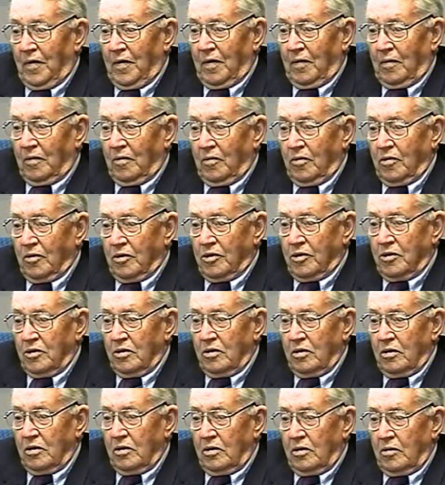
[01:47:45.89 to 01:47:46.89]
that was
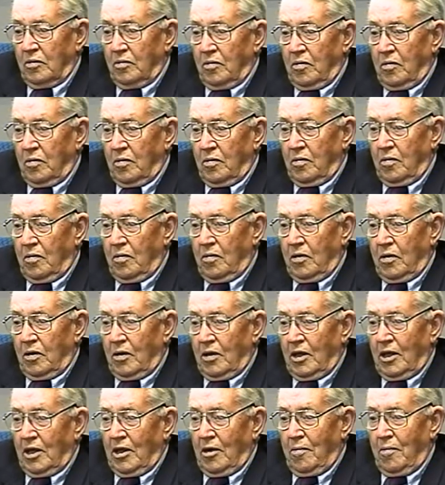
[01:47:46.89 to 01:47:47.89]

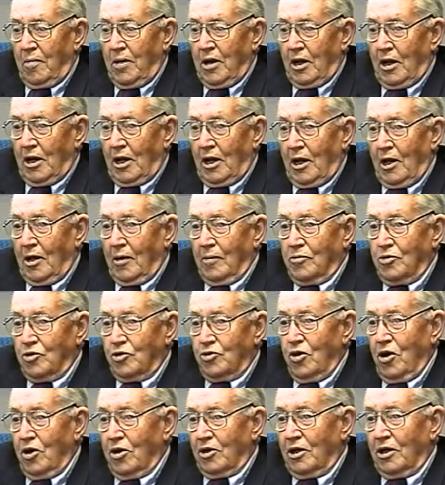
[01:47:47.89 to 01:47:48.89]
intermittently
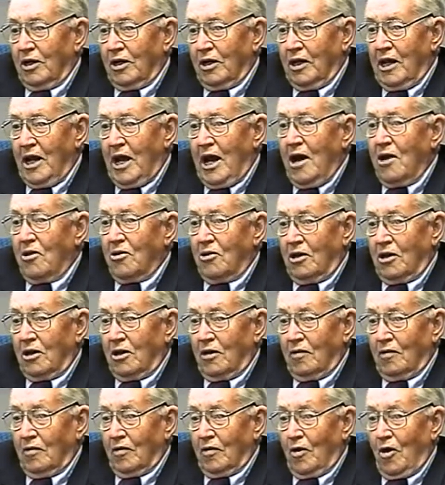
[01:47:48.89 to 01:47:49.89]
obstructing the
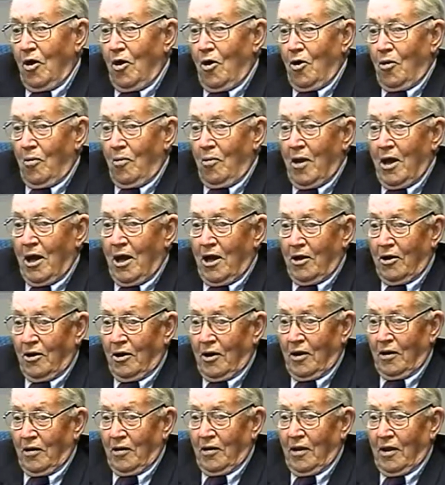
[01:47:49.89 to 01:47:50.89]
outlet of the
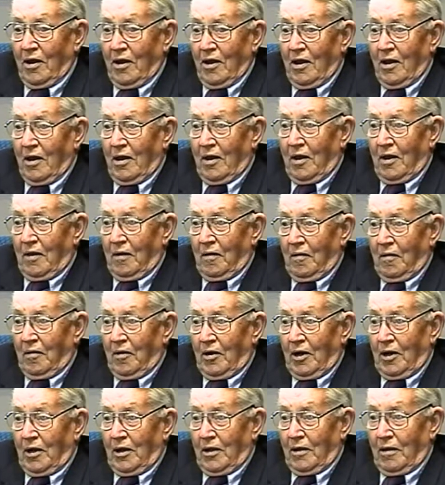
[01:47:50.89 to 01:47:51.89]
gallbladder, and
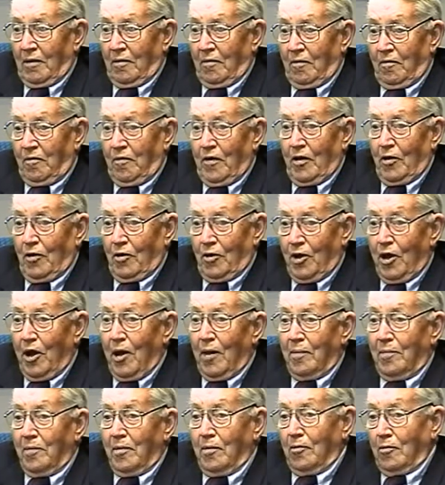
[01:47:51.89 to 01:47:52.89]
when it filled
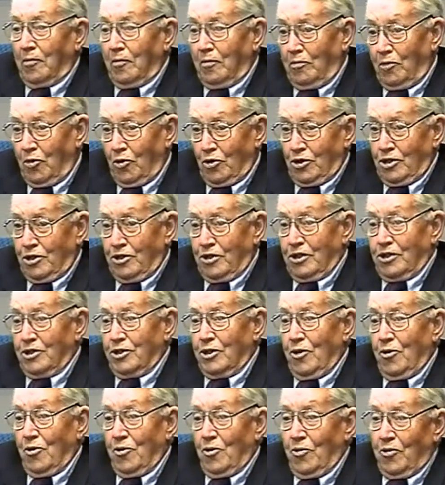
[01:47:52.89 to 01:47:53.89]
up, it would push the
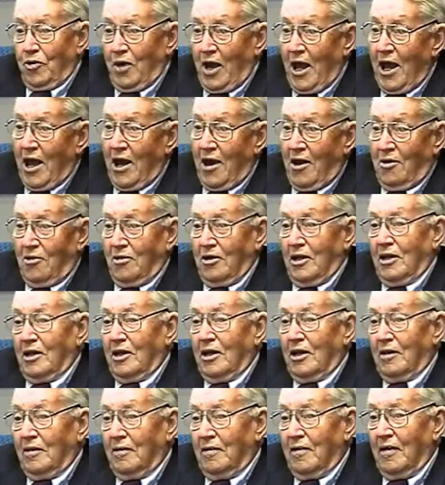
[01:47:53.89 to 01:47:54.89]
stone down, and
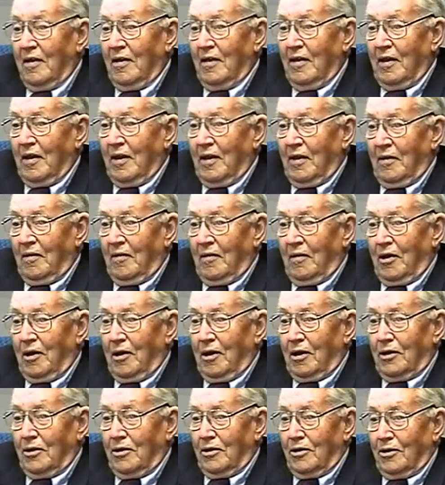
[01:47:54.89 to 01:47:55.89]
then when
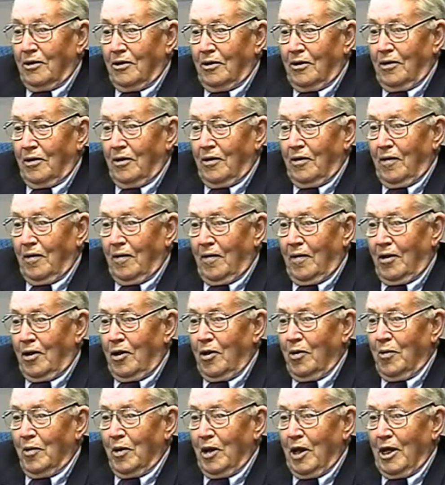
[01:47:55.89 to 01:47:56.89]
it
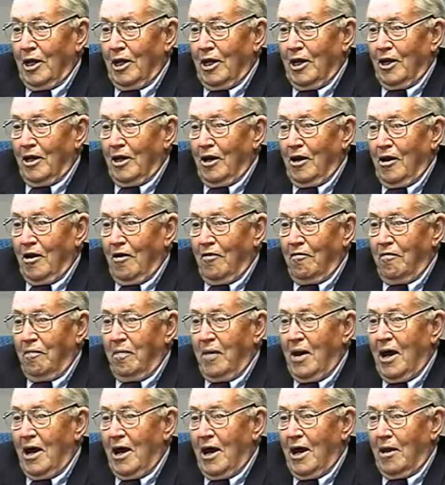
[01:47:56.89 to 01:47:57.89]
accumulated enough
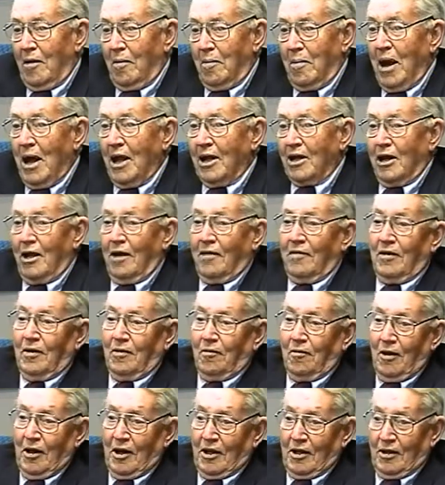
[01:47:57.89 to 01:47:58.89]
bile back of
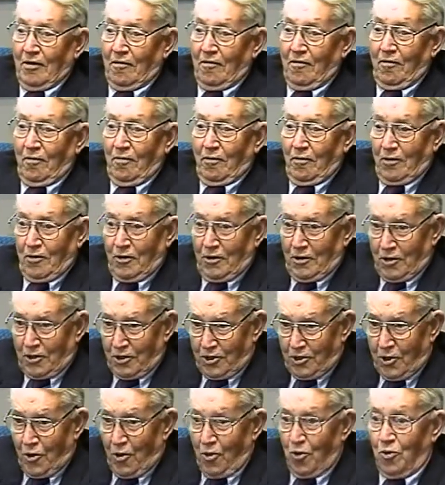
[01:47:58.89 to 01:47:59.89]
it, well, the
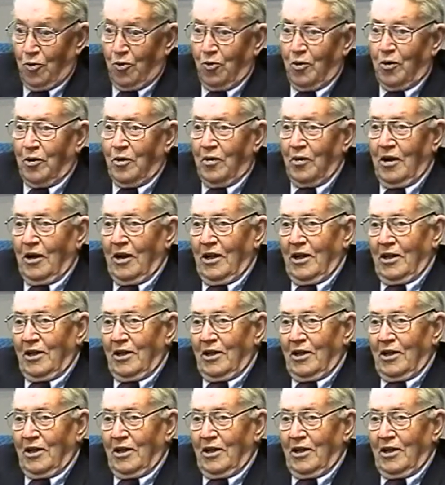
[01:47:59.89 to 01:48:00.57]
stone would